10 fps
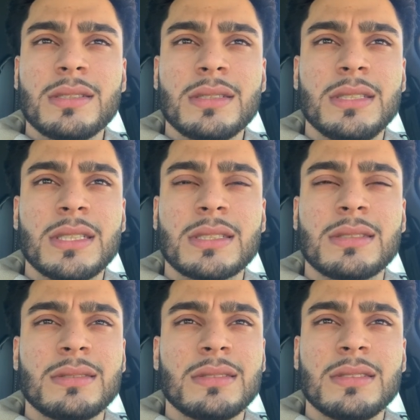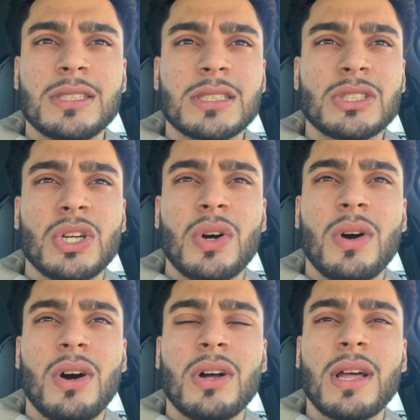just go
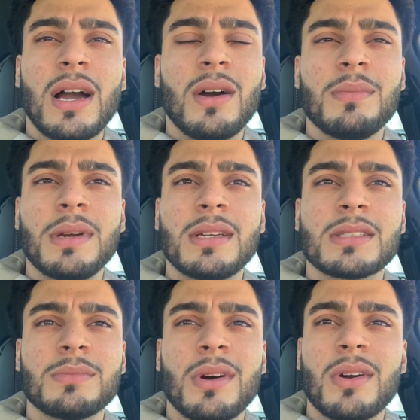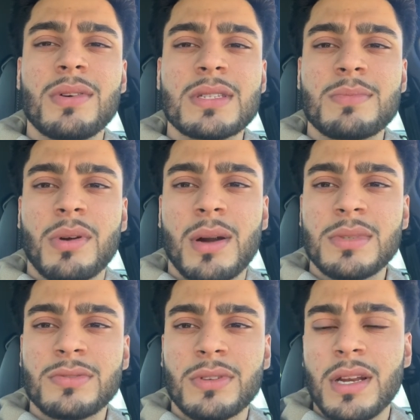all out, man. Tomorrow isn't
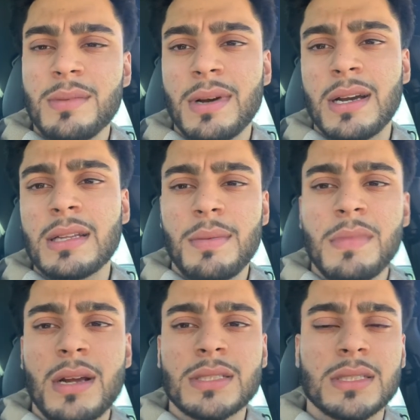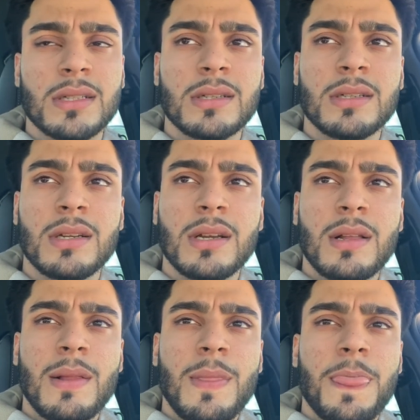promised for anybody. I'm not sure
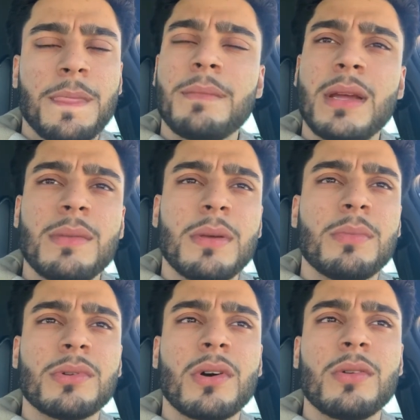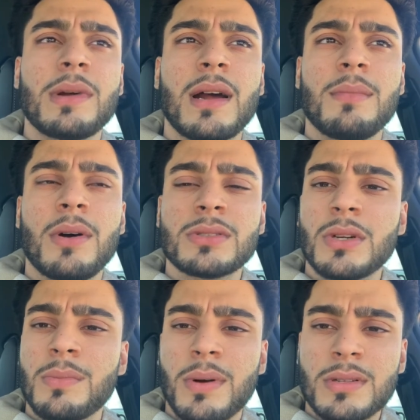many people know, but I'm
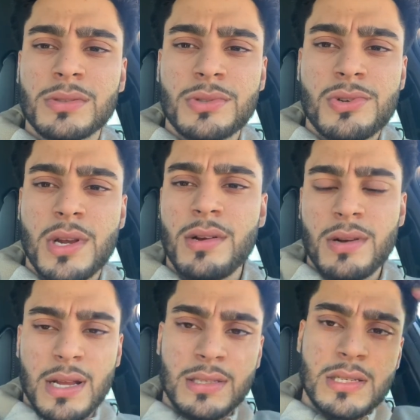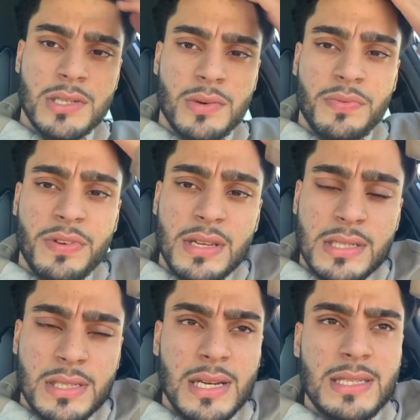also a personal trainer, and I teach a group fitness
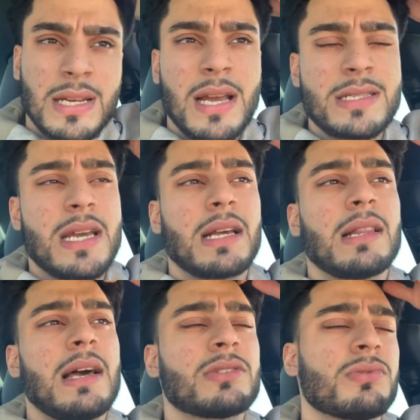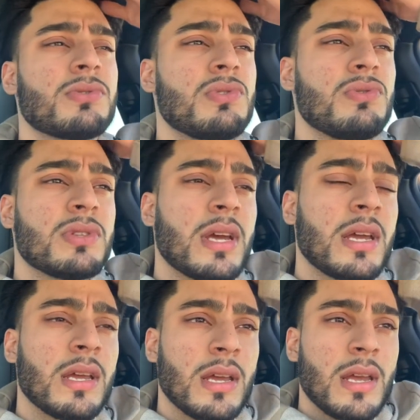class, and I actually had a class on
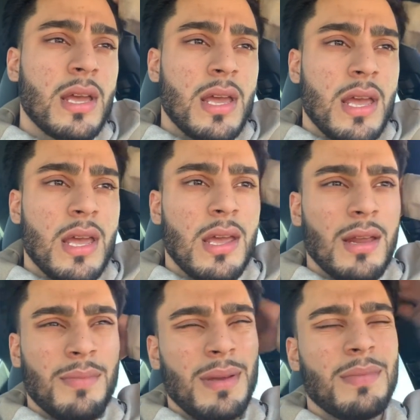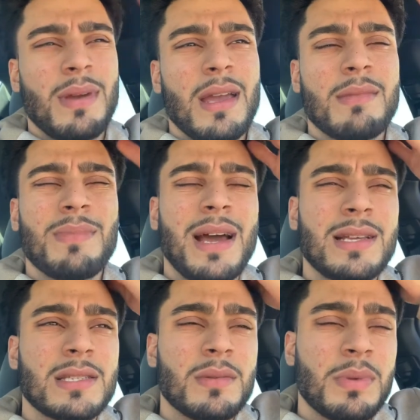Tuesday, and maybe
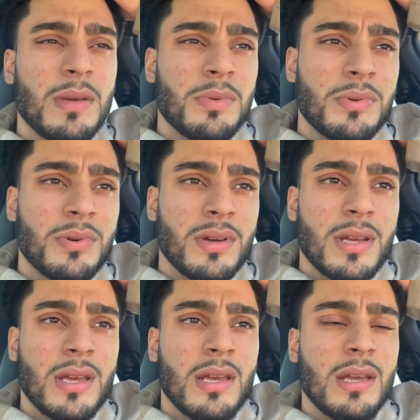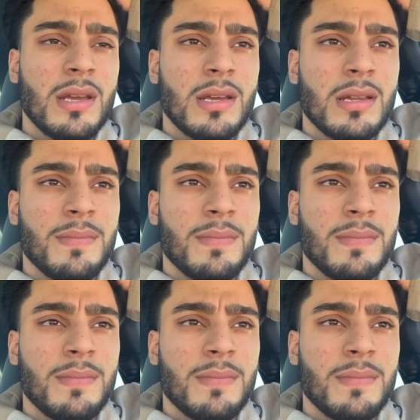9-10 people. And